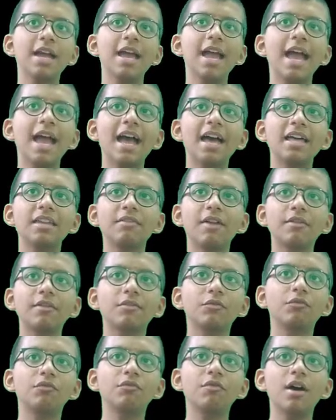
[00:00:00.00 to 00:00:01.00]
and we have to
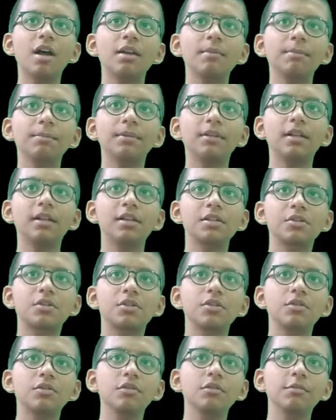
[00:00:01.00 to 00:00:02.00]
1 plus
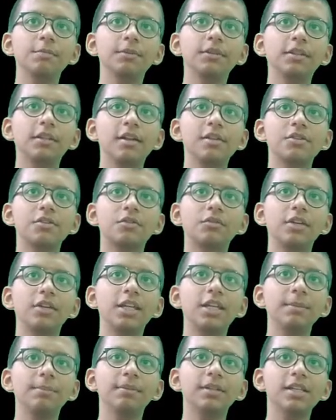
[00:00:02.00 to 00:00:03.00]
2 plus
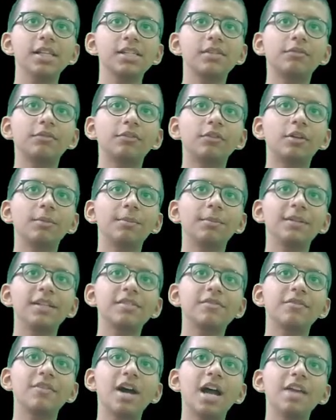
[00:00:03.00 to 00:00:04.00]
3 plus 4 plus
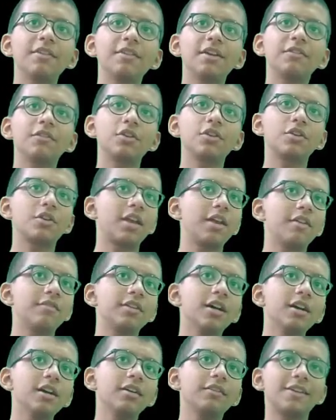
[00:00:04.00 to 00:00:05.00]
5, and we want to give
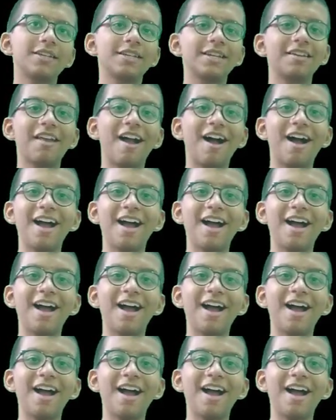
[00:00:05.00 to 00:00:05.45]
the criteria.